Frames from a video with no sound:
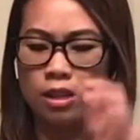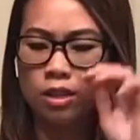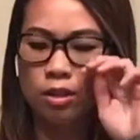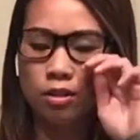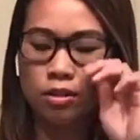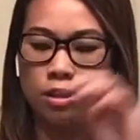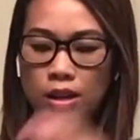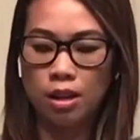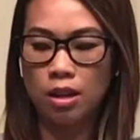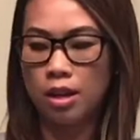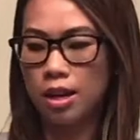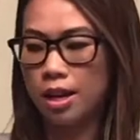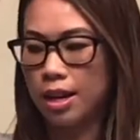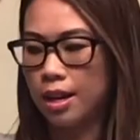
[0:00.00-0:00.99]
You can use
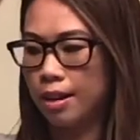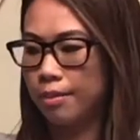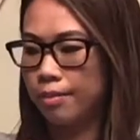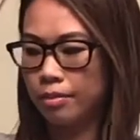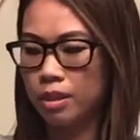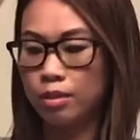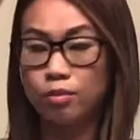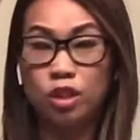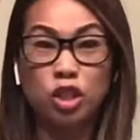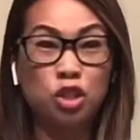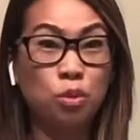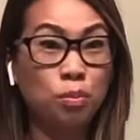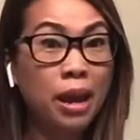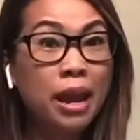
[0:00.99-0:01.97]

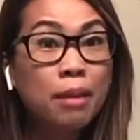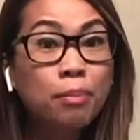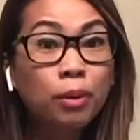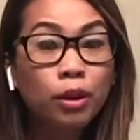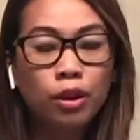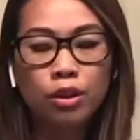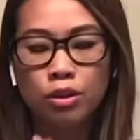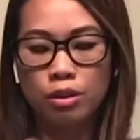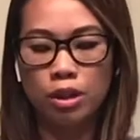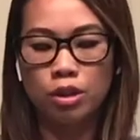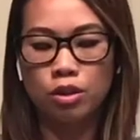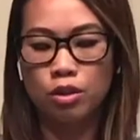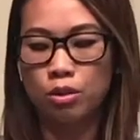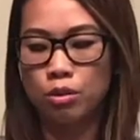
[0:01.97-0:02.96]
some tissue paper,
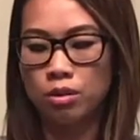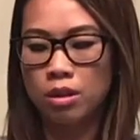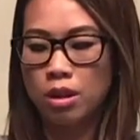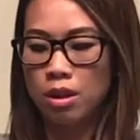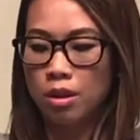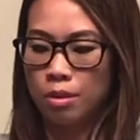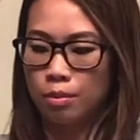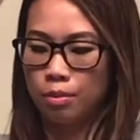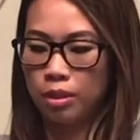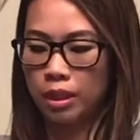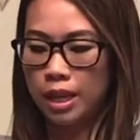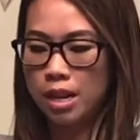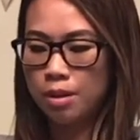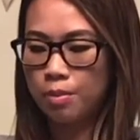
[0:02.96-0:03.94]
you can use
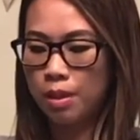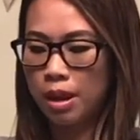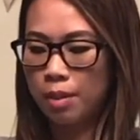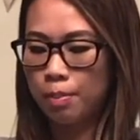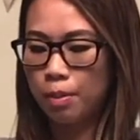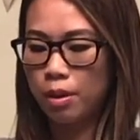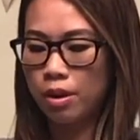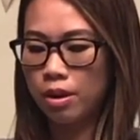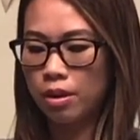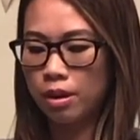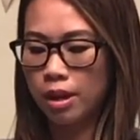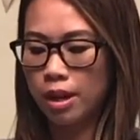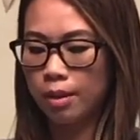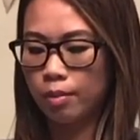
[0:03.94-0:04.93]
plain
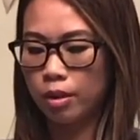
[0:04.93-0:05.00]
paper,